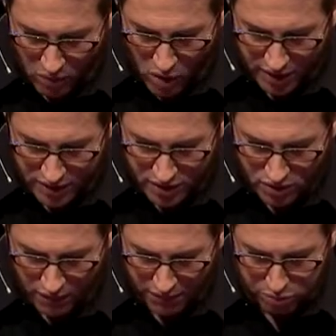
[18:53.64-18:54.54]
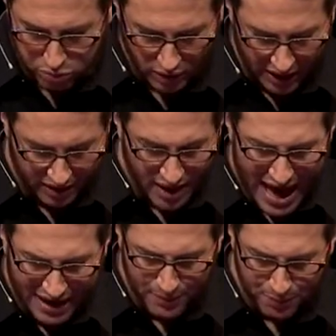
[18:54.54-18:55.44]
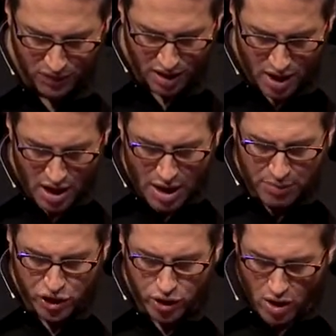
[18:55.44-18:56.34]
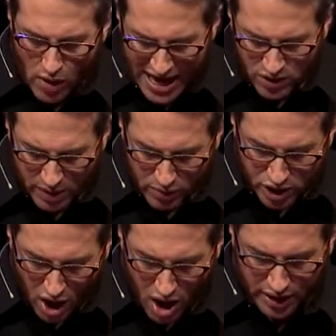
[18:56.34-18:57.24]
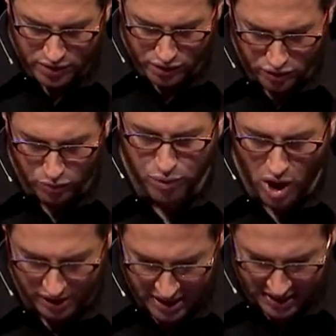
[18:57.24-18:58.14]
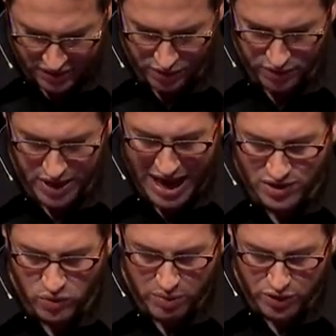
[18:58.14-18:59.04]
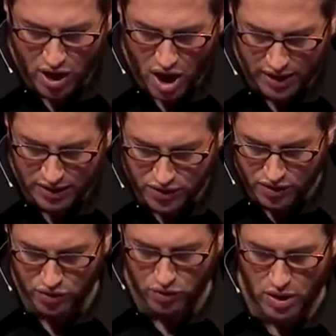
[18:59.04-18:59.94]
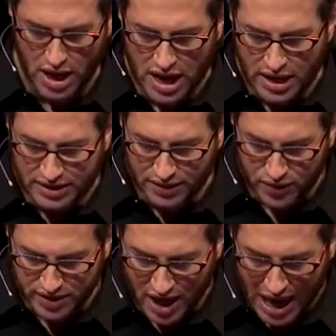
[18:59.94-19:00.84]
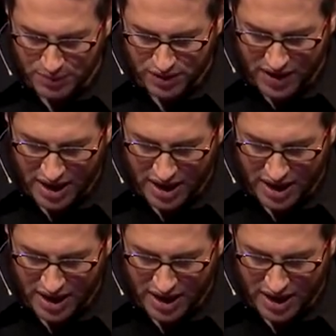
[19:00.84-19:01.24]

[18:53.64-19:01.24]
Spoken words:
I wanted to, like that. But you know, as we were talking to broadcasters, as we were talking to different types of